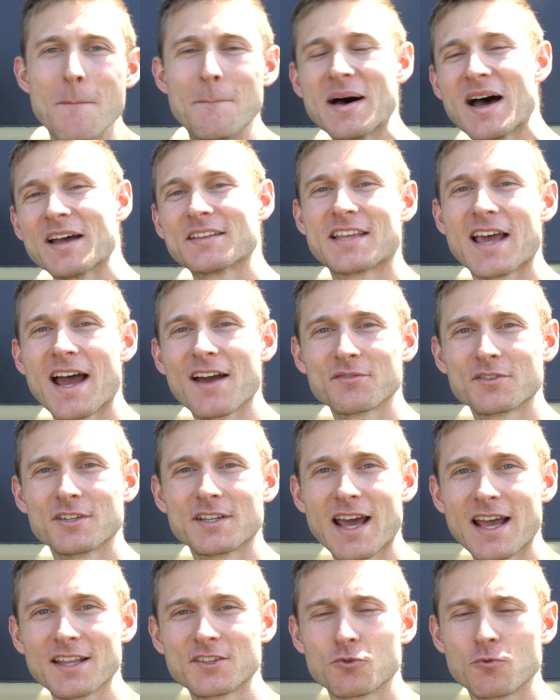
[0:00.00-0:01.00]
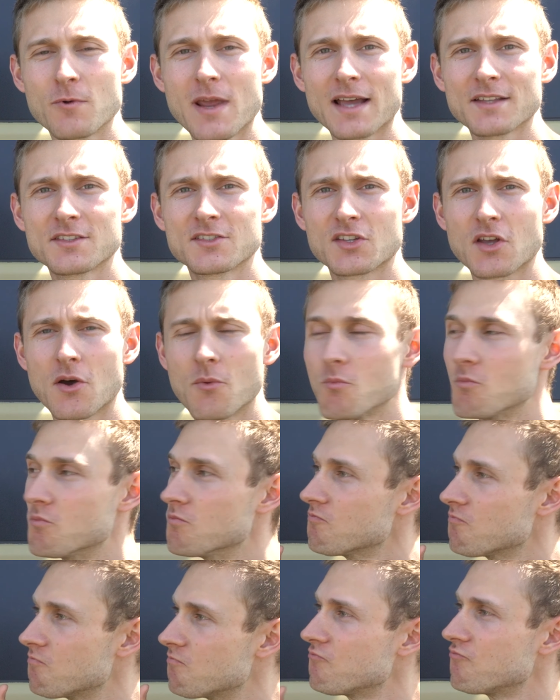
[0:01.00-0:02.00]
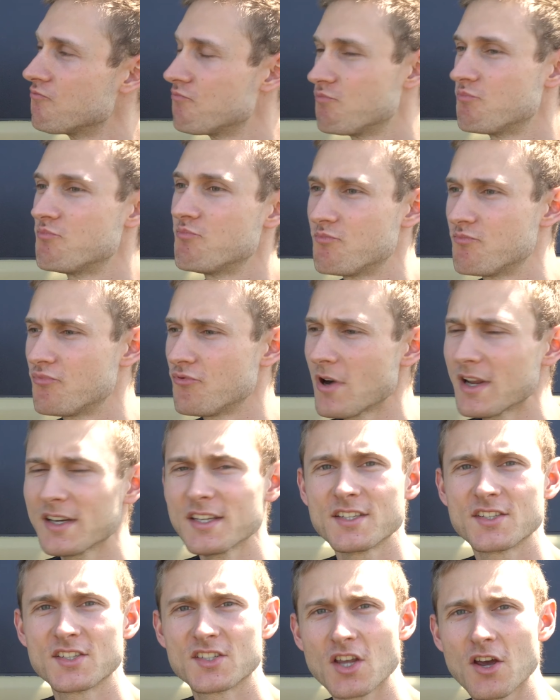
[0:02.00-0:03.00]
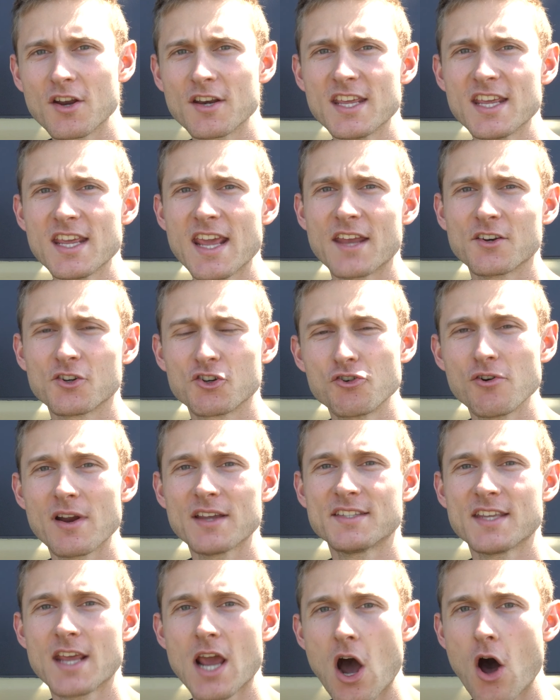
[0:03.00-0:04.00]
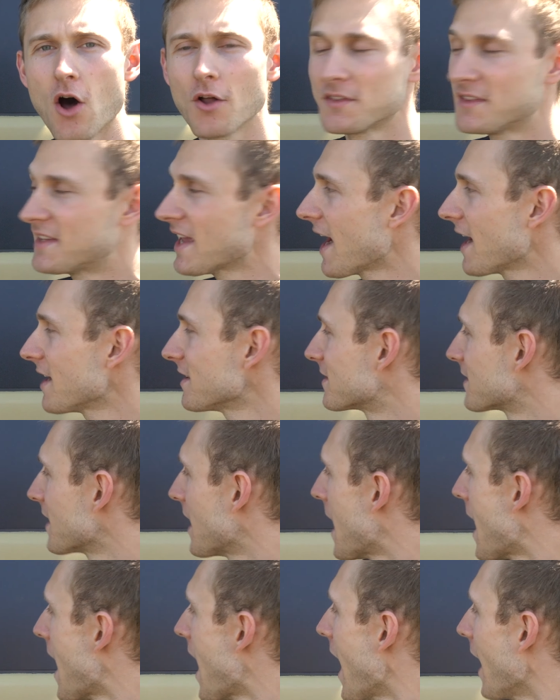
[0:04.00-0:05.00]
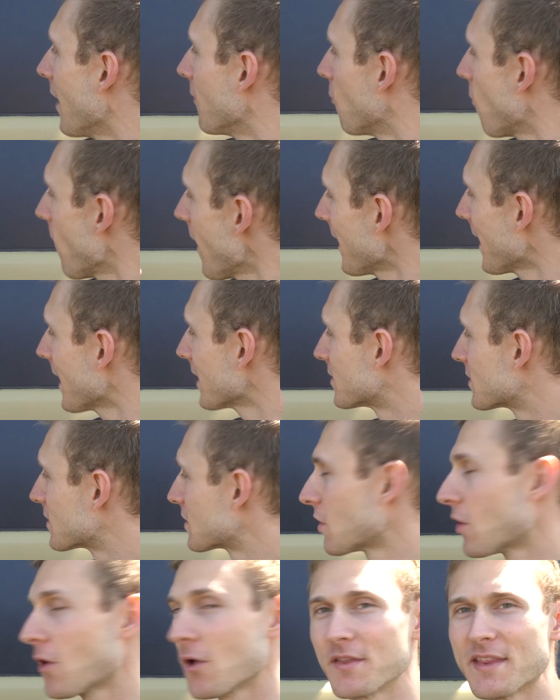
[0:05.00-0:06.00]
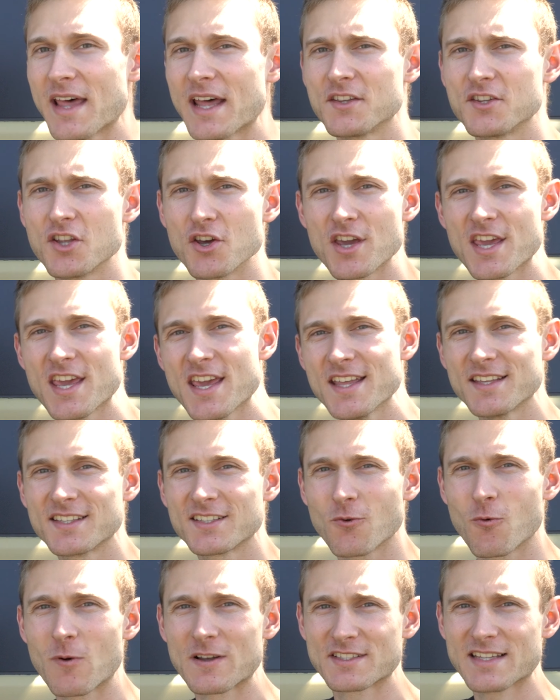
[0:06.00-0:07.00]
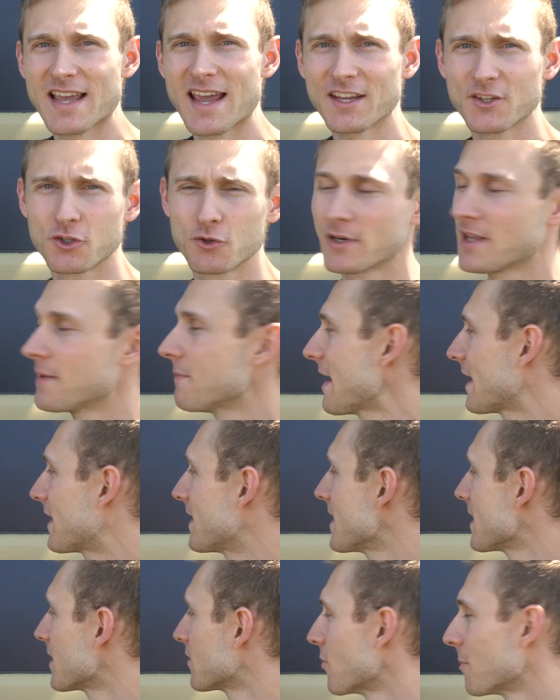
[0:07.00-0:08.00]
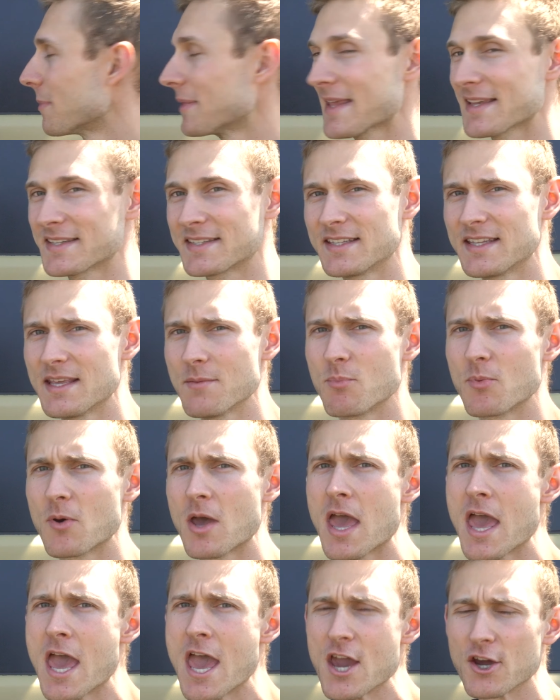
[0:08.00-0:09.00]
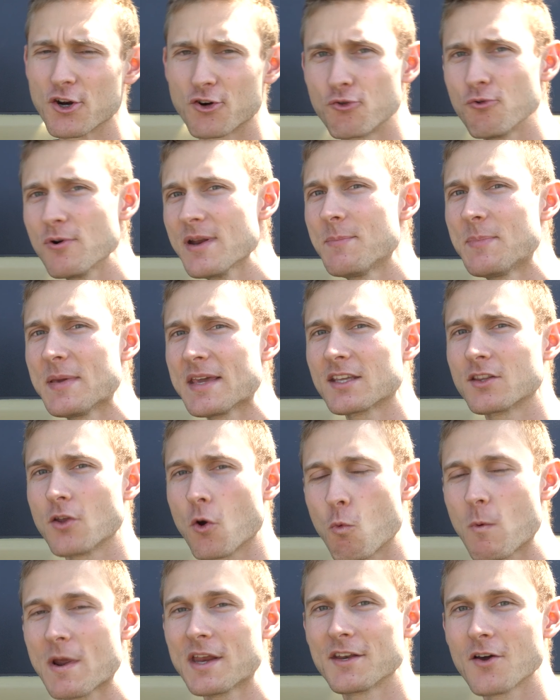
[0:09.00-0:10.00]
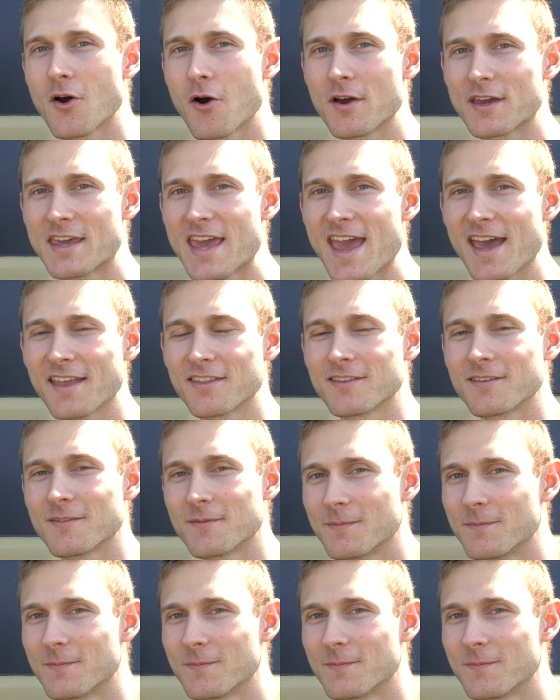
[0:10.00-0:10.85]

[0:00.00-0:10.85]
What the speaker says: But after that we had some pretty sunny and crazy hot days, and when I saw that the heat was actually making the plasti-dip gripping the window again,